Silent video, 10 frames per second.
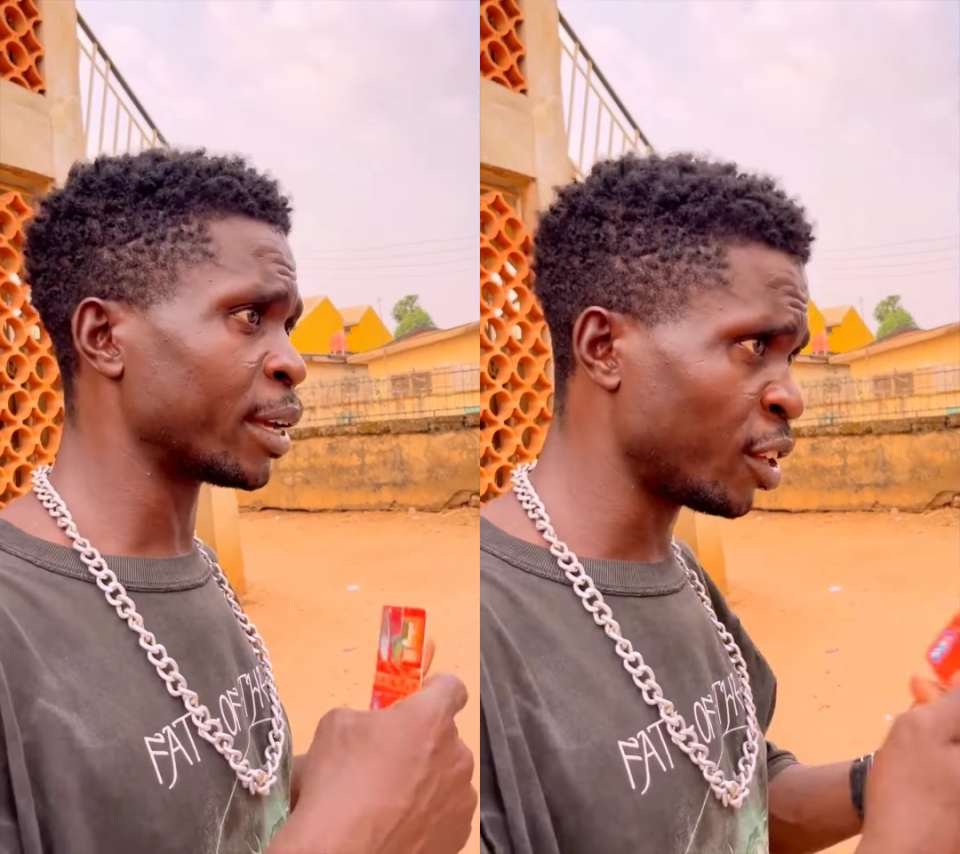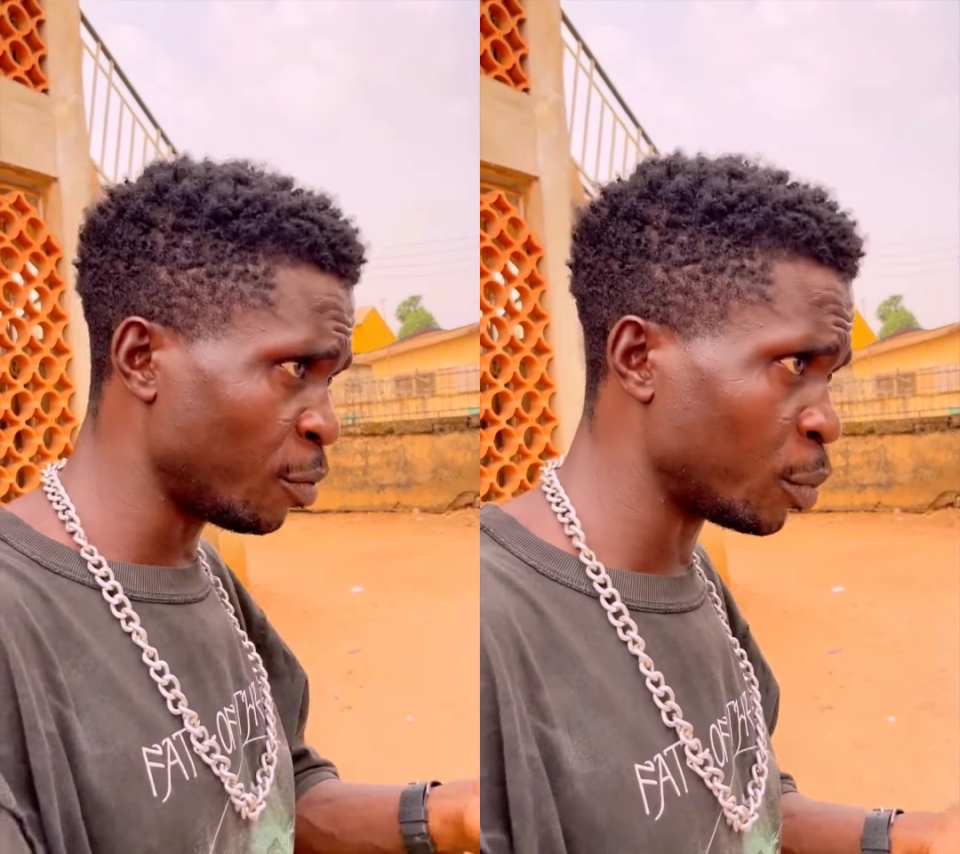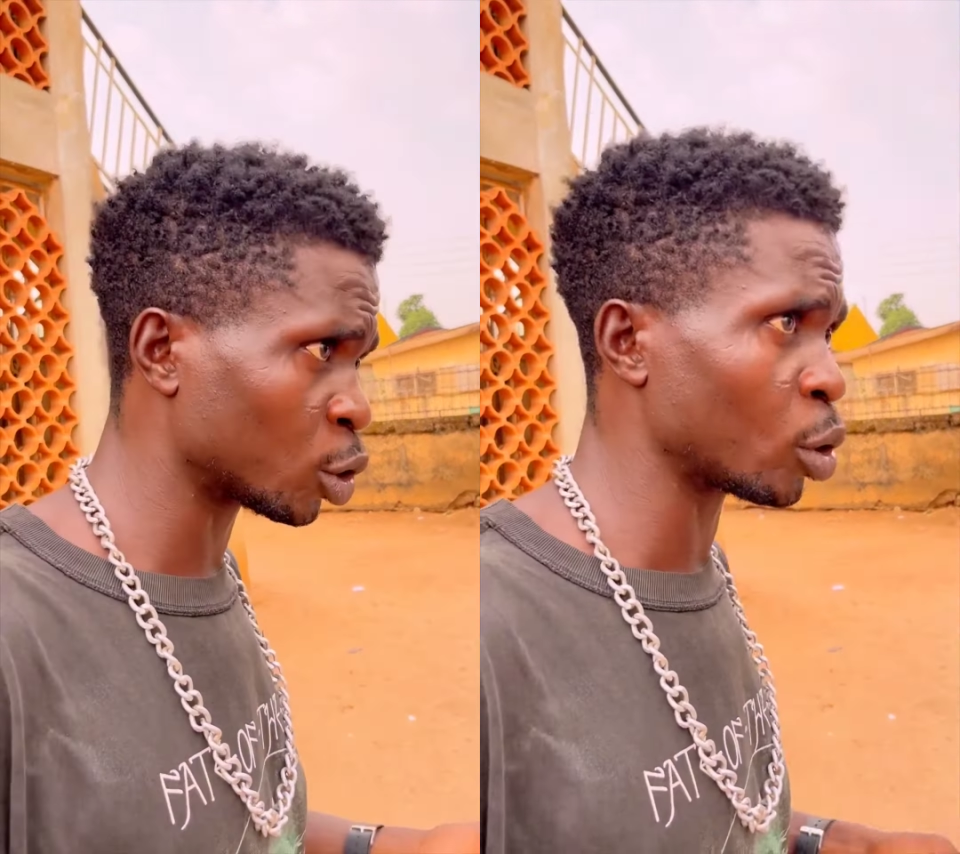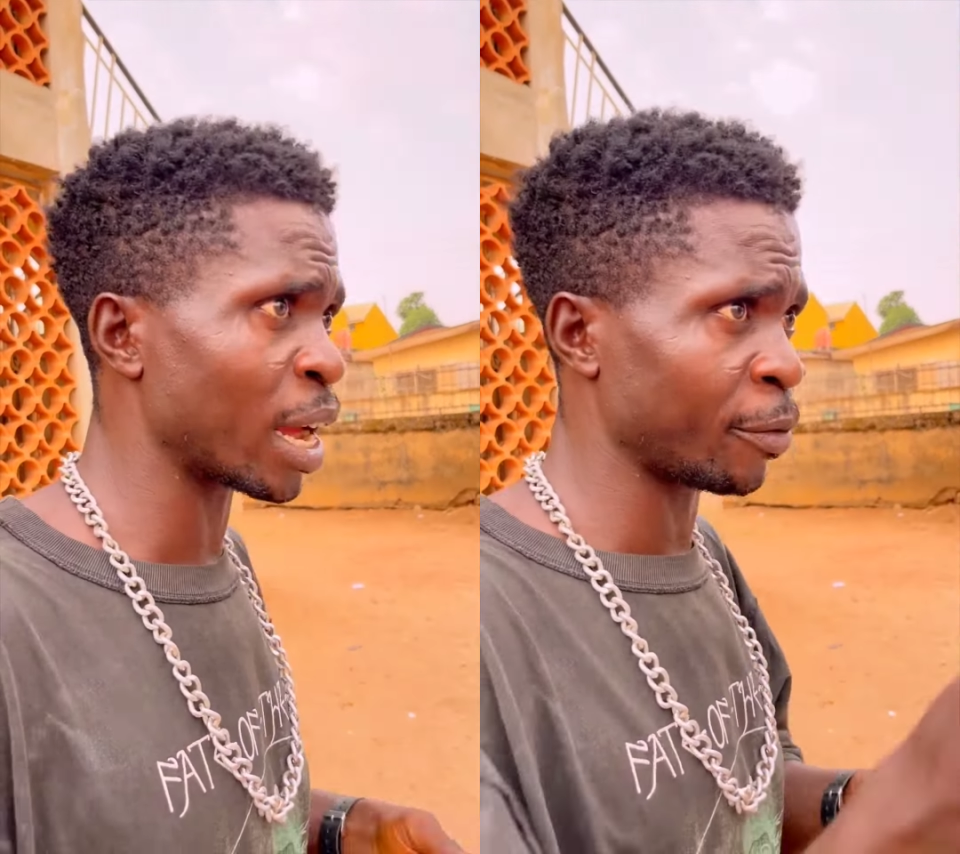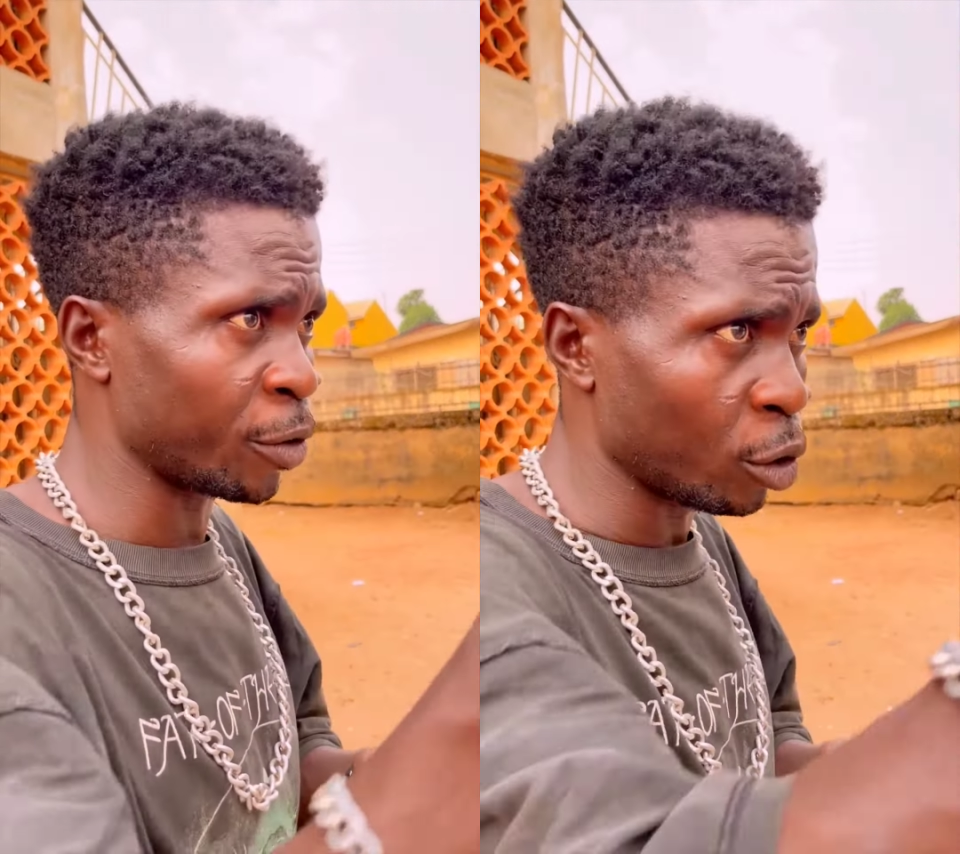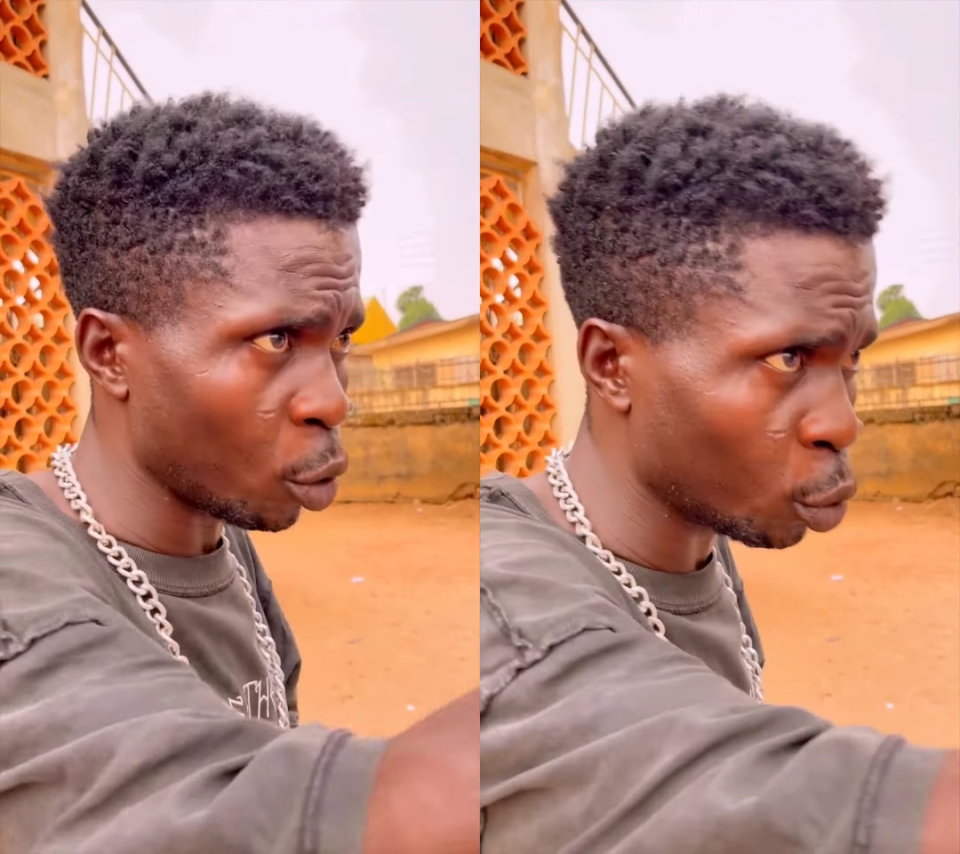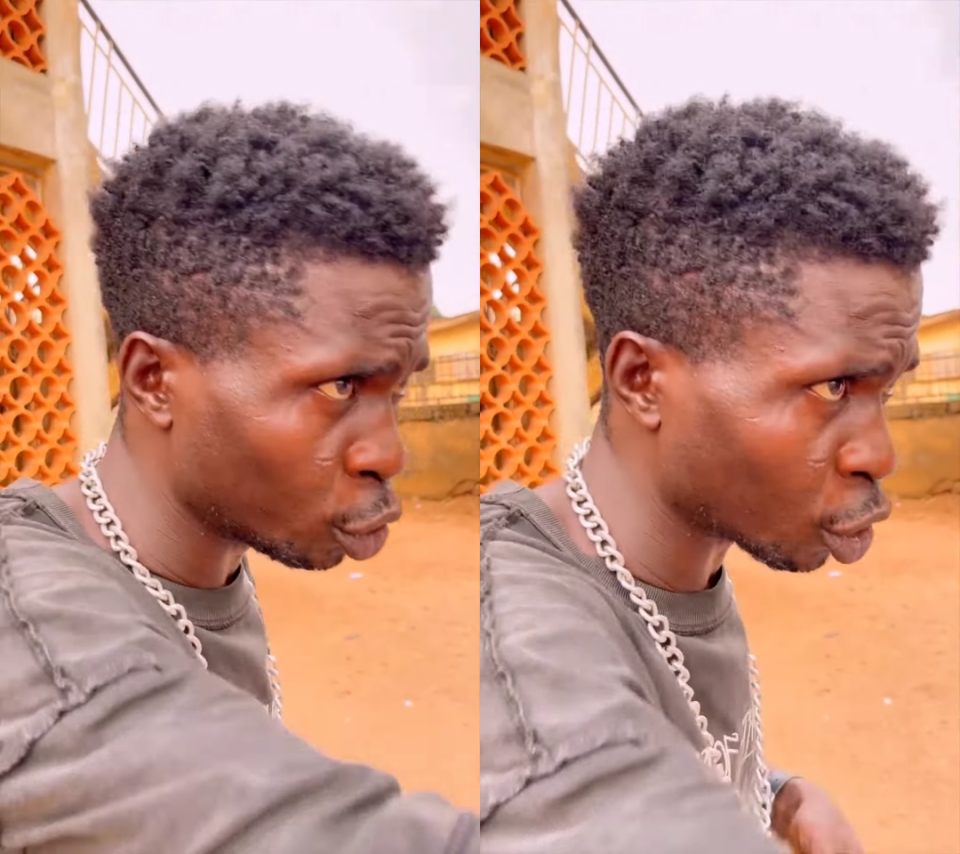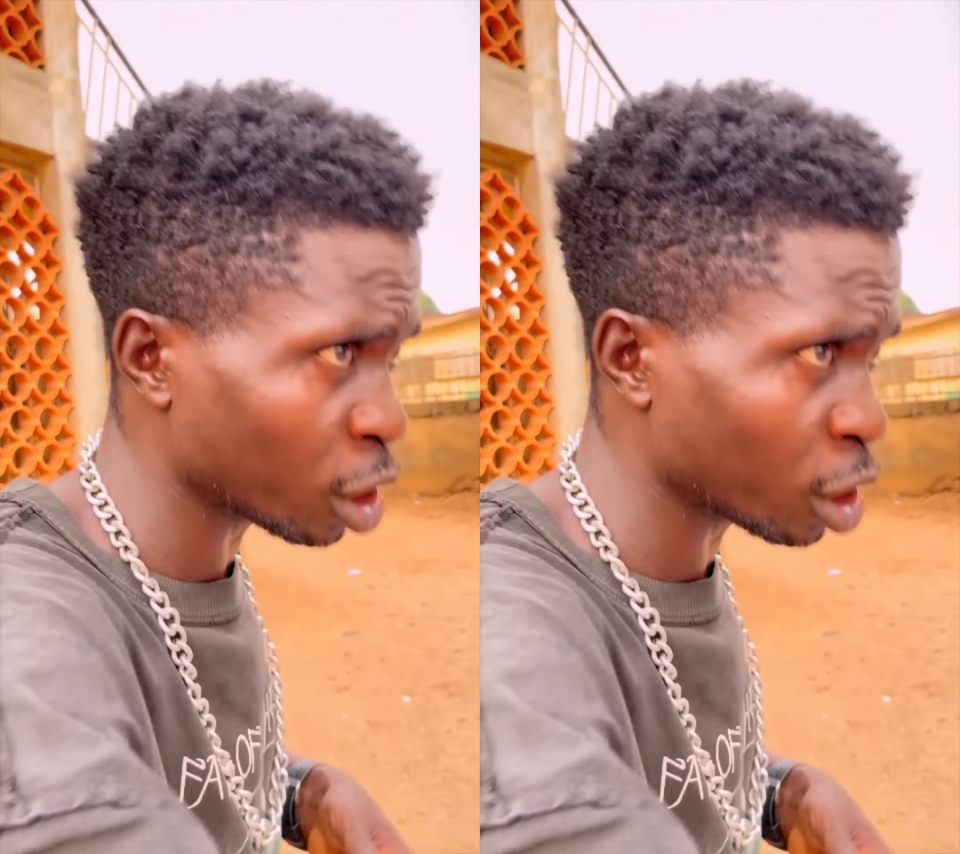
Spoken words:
give me so that I go withdraw